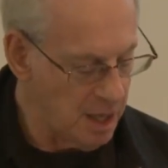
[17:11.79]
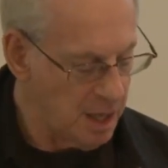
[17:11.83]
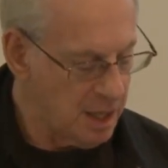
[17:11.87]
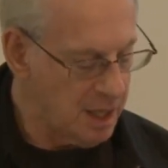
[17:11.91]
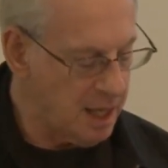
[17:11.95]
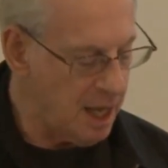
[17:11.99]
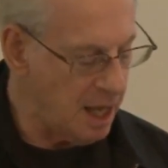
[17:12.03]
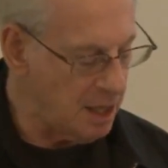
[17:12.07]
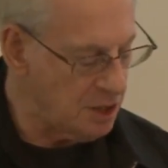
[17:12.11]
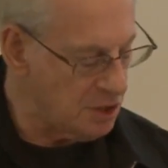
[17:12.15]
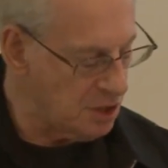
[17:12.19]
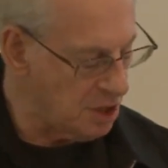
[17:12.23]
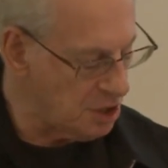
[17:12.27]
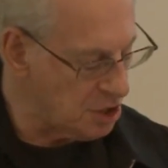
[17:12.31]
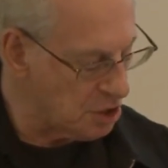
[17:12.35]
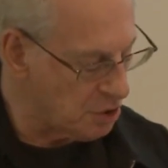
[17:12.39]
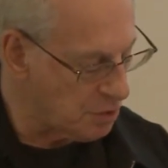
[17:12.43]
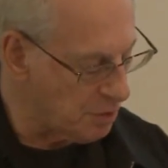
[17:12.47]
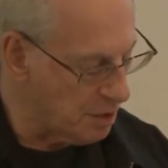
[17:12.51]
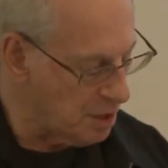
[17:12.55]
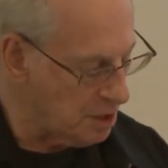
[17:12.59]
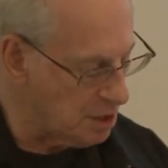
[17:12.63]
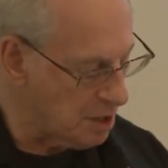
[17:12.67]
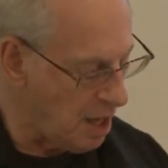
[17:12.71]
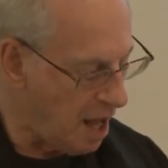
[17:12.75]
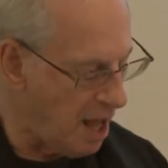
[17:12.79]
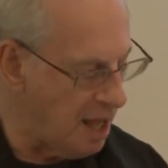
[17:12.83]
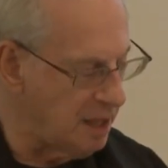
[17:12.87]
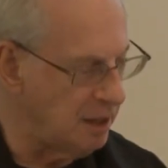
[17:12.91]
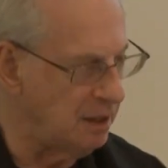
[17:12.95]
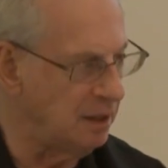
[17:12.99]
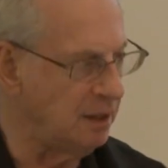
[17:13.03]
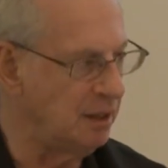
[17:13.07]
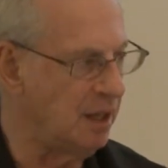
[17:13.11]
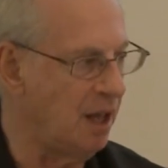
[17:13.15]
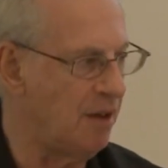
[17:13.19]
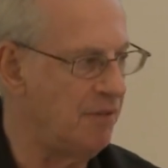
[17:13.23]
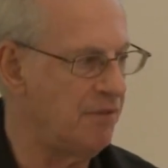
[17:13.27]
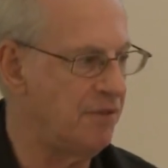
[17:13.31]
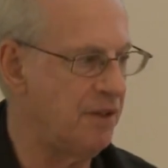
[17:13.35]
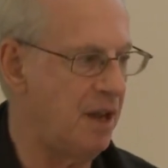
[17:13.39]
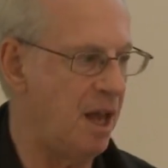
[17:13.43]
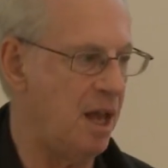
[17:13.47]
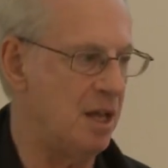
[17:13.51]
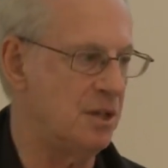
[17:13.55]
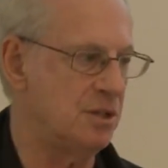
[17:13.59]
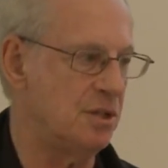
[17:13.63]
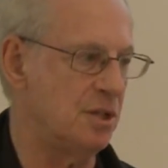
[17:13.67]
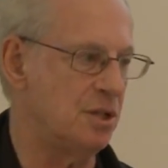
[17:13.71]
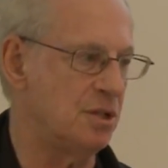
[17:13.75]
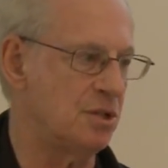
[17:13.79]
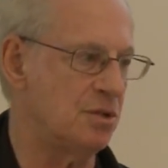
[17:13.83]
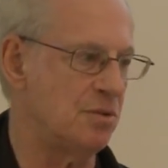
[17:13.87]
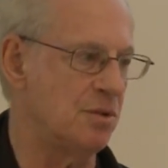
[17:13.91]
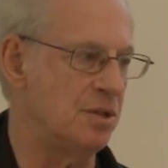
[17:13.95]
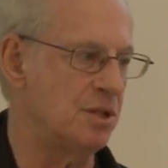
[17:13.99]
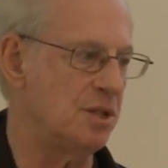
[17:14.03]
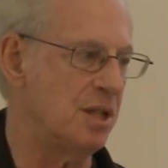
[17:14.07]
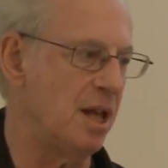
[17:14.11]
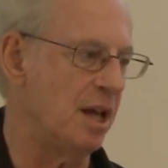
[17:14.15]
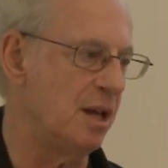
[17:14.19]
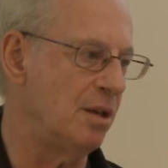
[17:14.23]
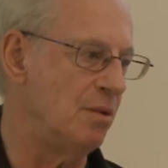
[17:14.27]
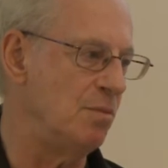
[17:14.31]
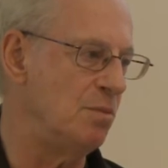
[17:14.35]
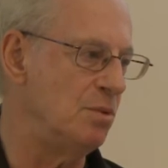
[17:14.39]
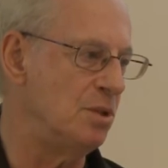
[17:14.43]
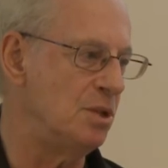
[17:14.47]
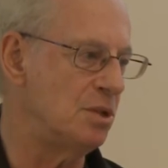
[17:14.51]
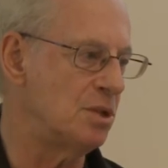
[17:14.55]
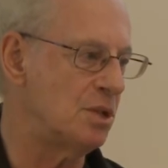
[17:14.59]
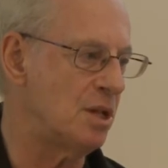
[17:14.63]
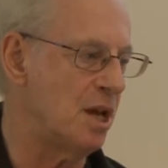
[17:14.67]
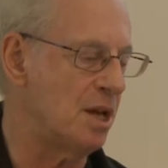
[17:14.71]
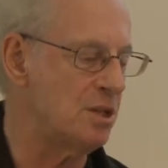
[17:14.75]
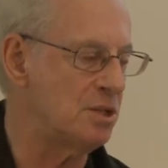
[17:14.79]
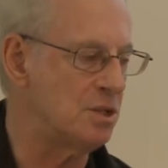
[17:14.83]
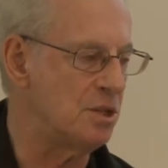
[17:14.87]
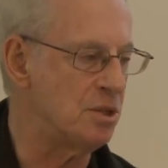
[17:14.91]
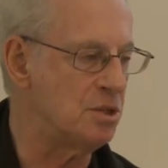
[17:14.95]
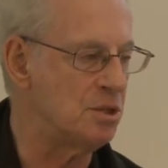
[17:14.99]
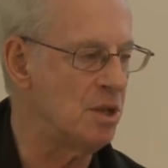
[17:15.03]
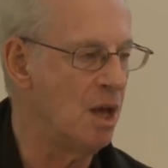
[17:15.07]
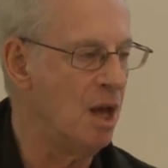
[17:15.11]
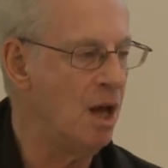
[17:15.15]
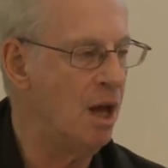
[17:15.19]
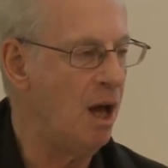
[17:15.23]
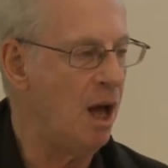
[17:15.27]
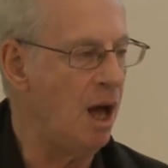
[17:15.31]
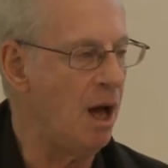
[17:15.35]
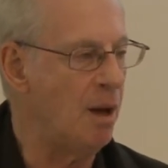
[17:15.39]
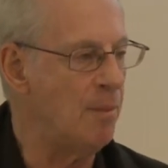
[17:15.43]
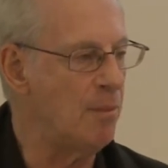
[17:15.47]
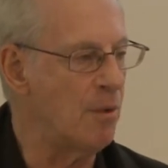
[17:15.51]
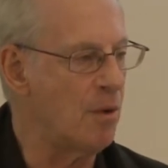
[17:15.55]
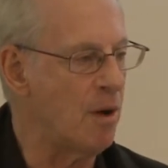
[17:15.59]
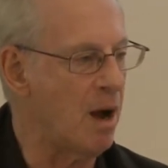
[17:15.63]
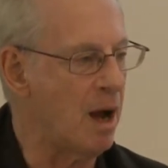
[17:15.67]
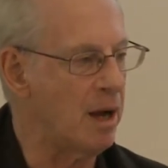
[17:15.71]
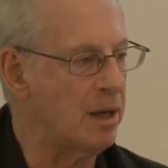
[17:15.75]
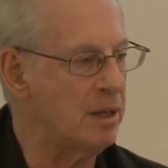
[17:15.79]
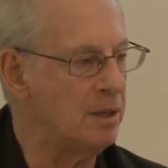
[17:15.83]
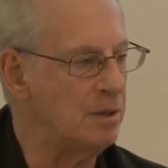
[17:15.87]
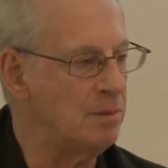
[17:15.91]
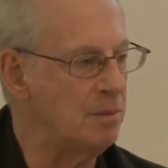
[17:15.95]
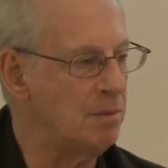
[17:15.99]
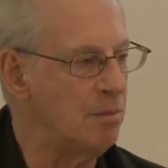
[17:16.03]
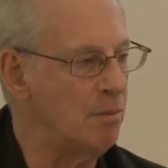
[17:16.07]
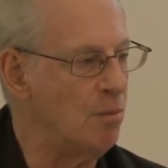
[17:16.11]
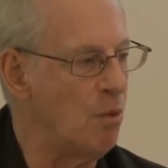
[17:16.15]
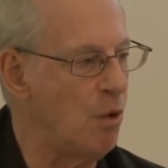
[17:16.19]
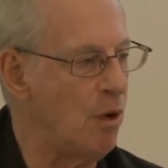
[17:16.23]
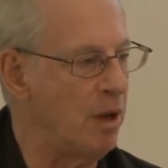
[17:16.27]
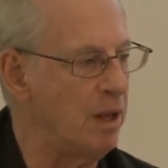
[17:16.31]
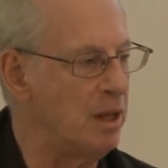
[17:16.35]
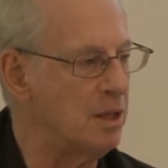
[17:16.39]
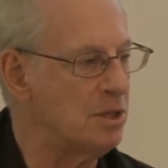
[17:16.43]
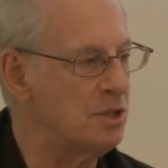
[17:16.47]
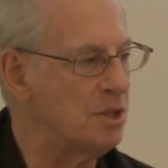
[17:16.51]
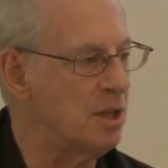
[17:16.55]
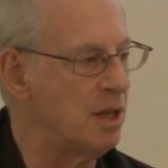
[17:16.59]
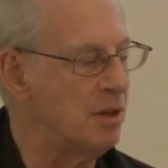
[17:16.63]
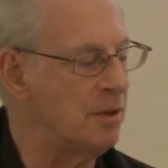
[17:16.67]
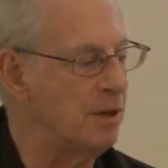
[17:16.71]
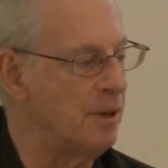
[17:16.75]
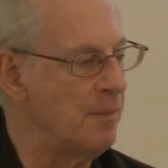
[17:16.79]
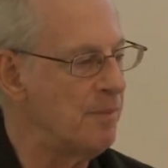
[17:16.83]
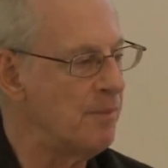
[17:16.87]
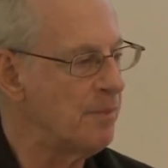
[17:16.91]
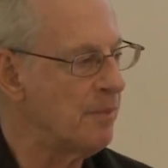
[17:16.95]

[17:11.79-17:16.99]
Case histories. I love case histories. Like we discussed this Moroccan boy, etc.